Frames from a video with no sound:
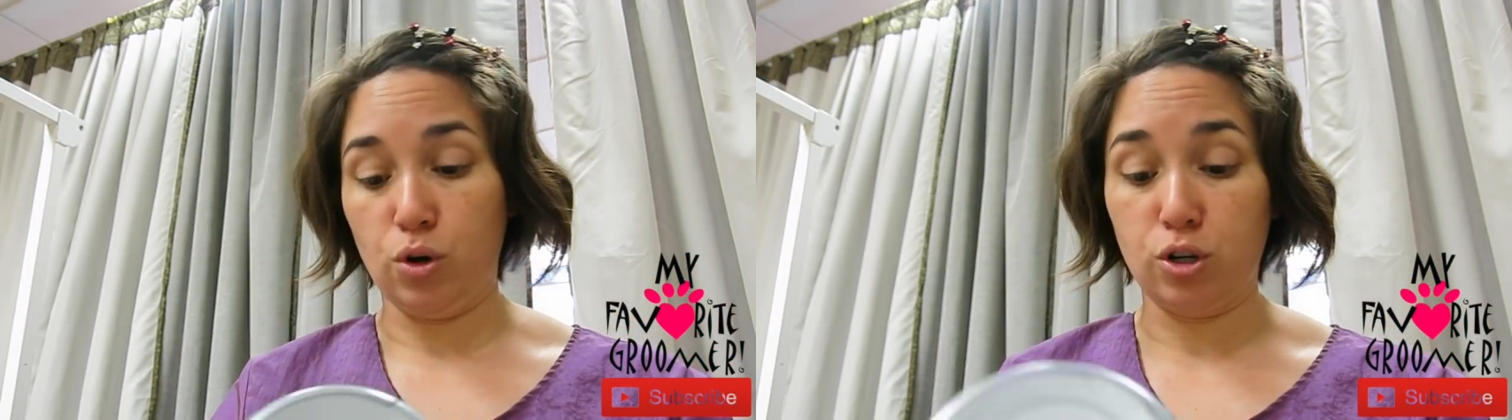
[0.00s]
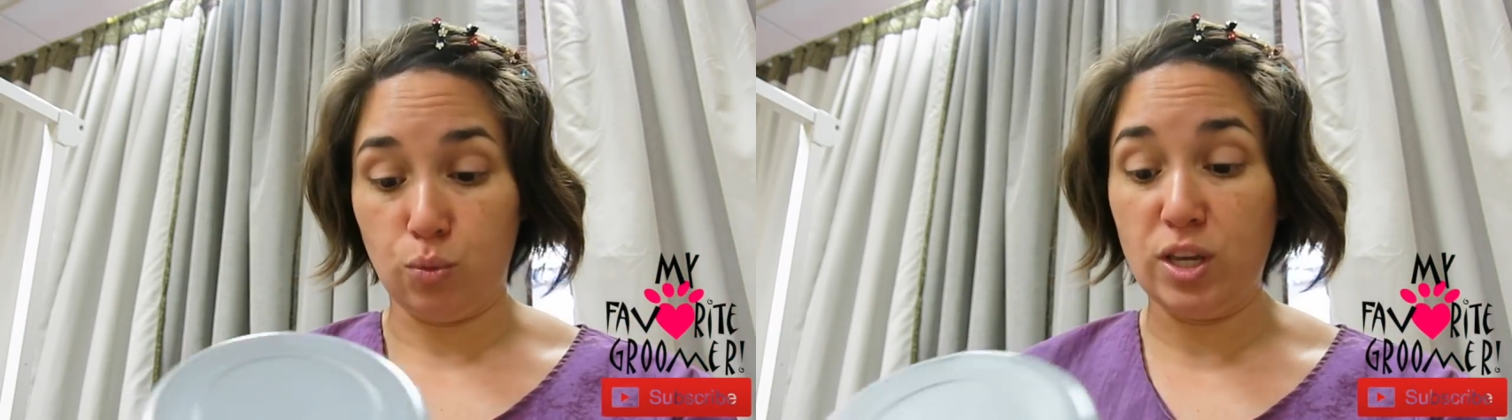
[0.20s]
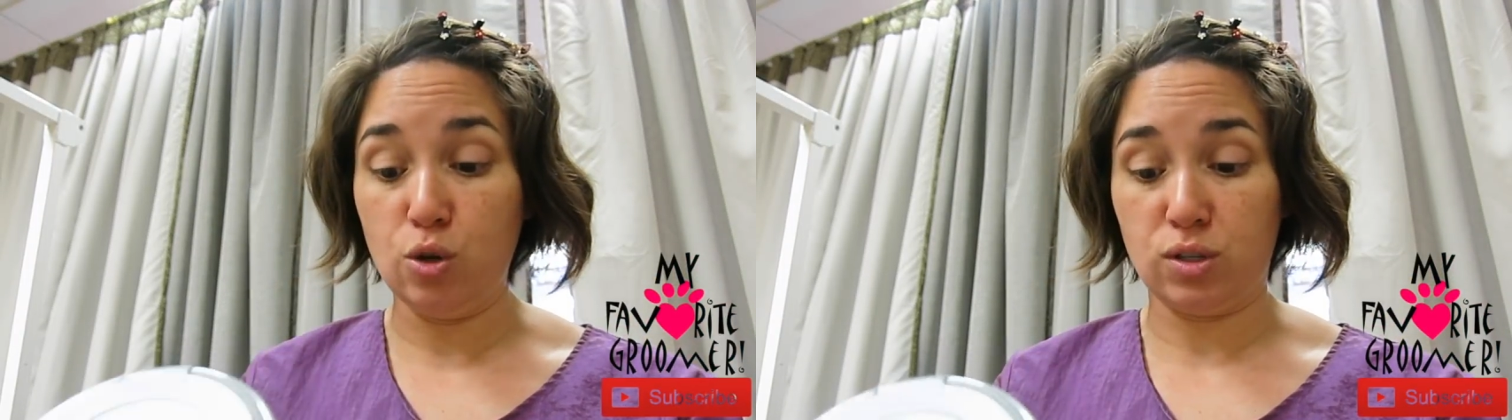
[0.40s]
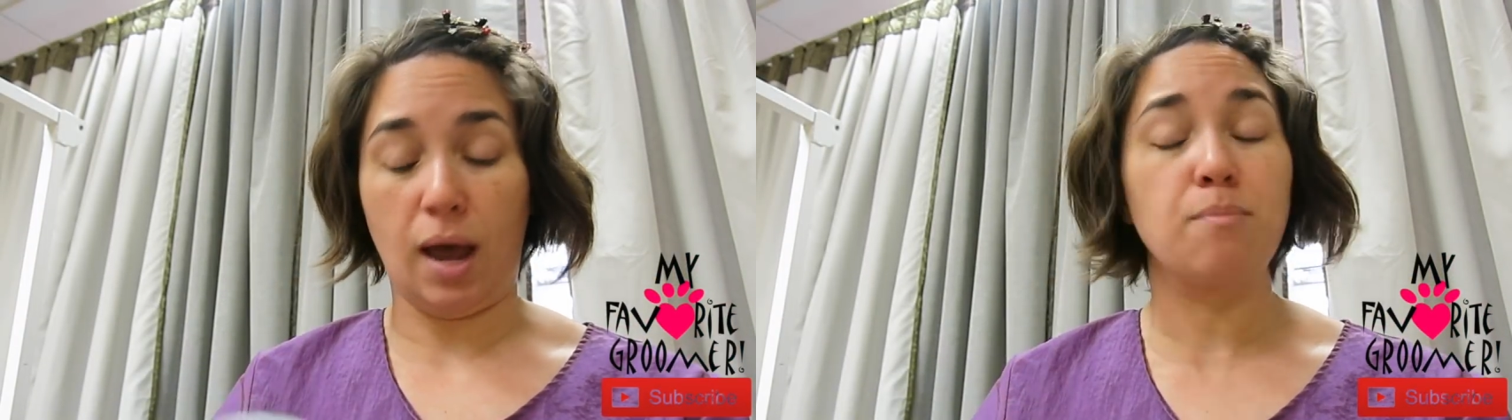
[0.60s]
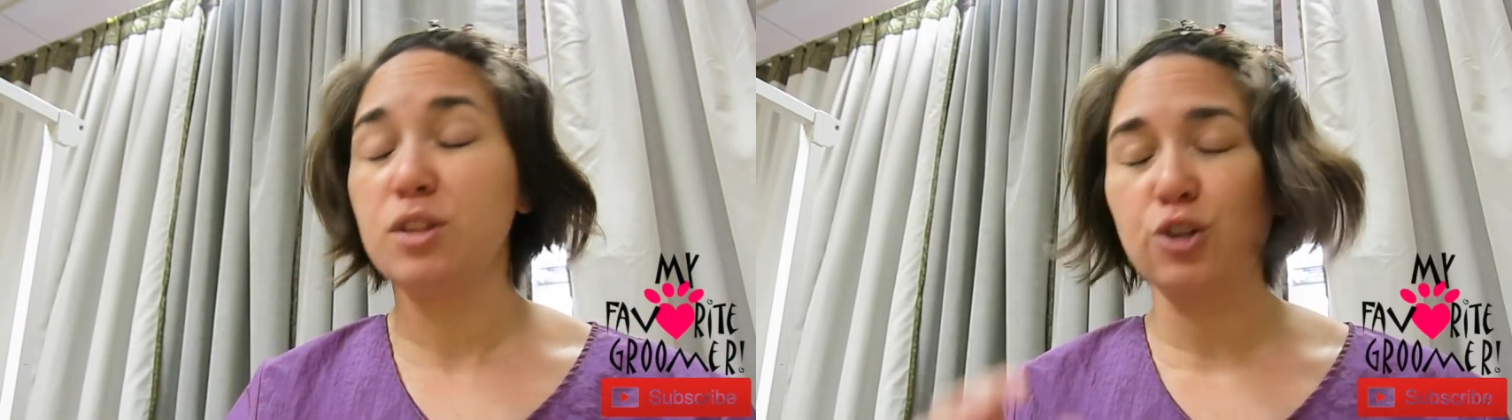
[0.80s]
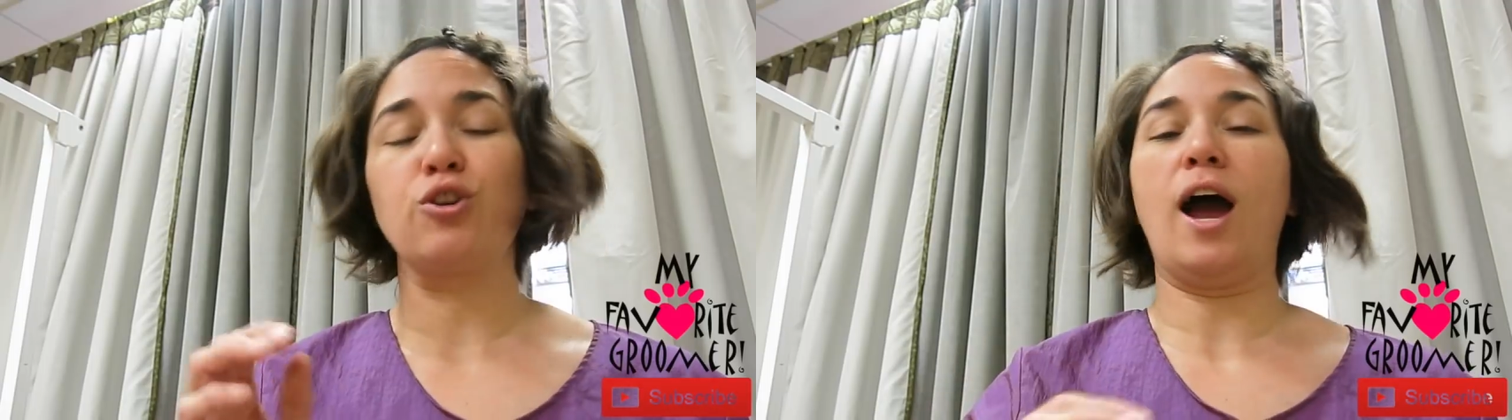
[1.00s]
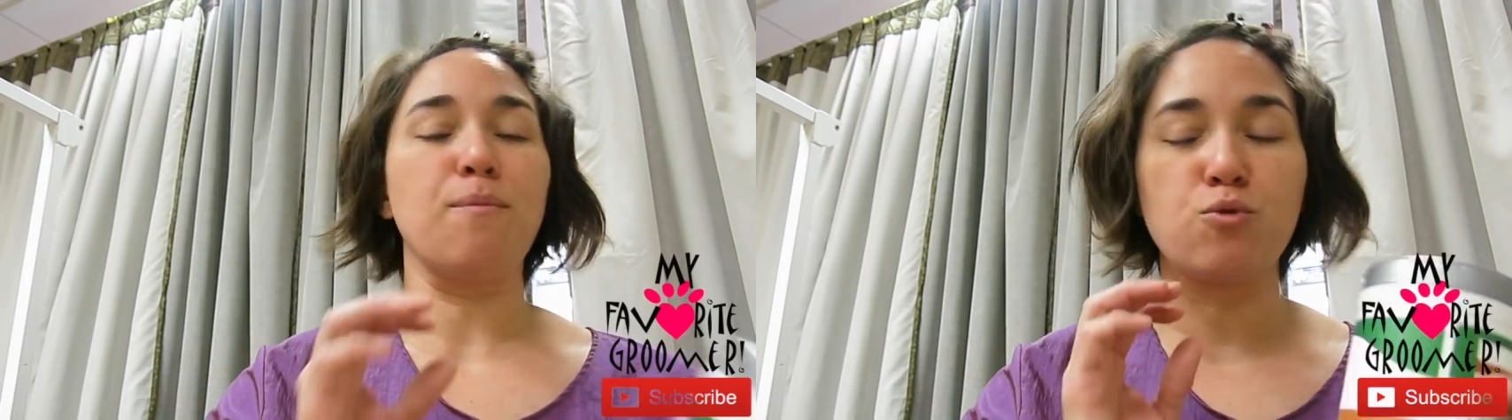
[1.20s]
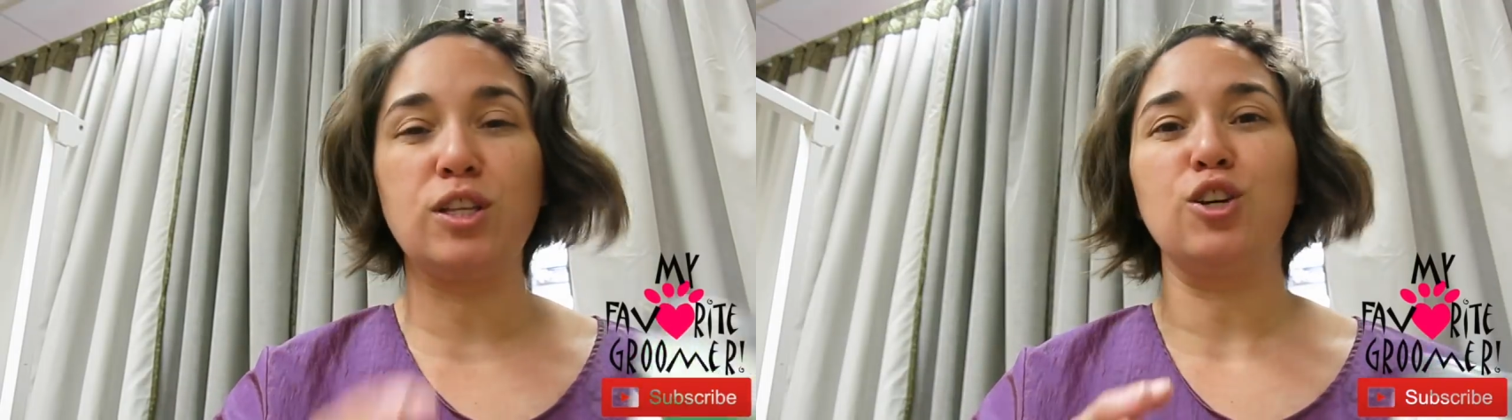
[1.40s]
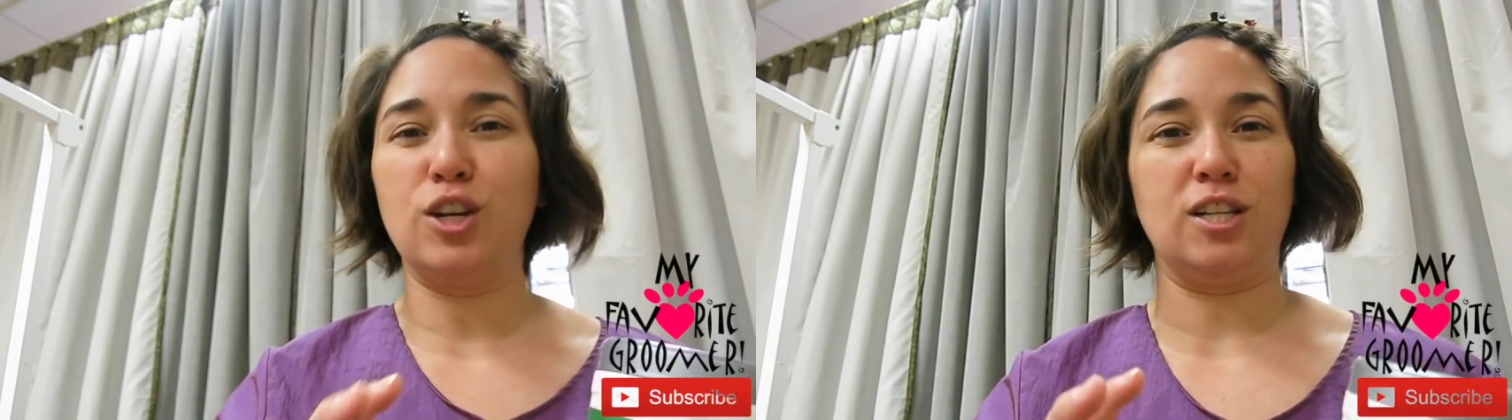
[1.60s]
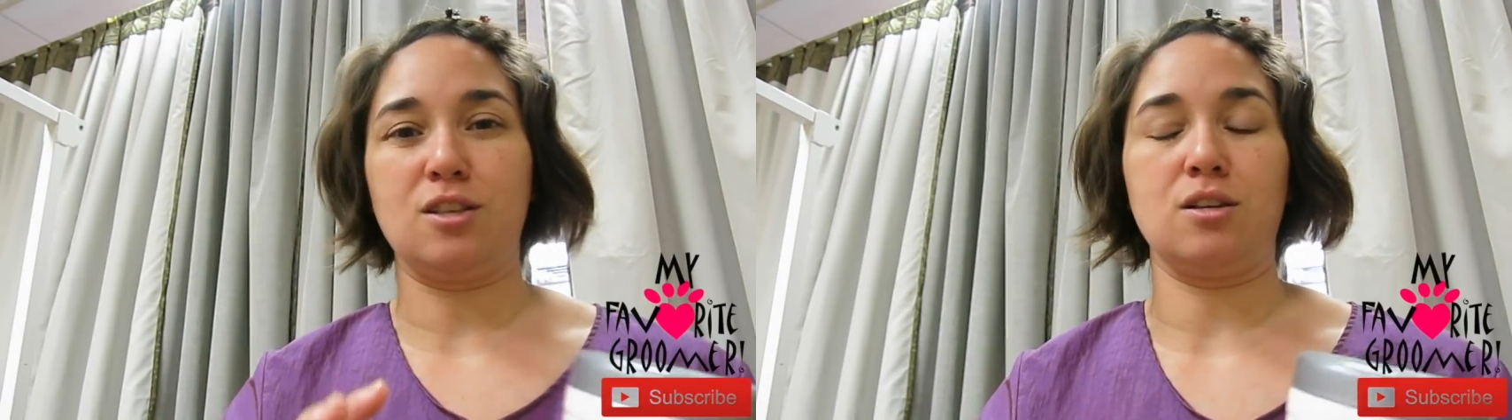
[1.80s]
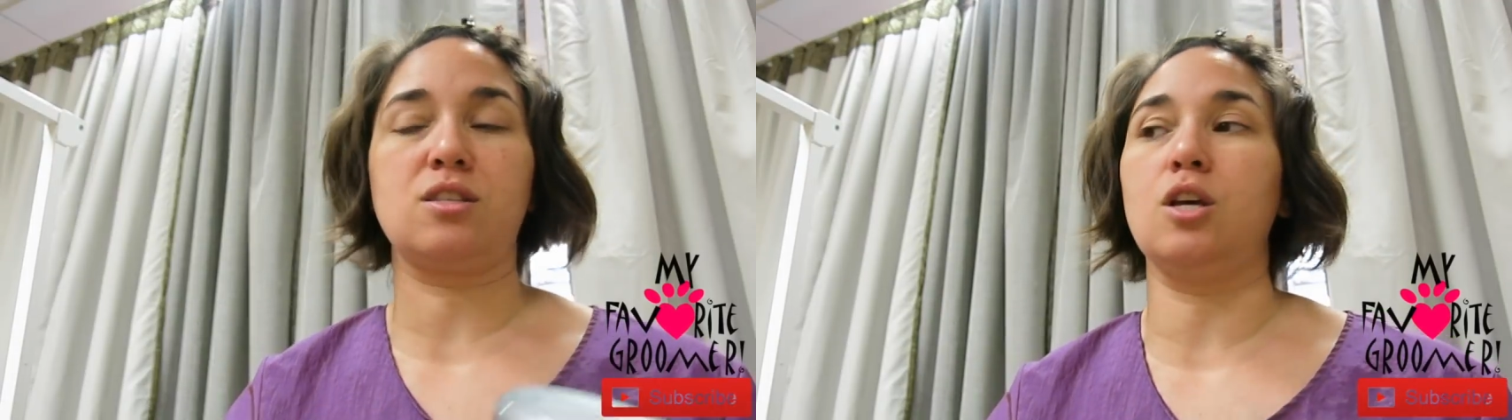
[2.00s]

really good at this.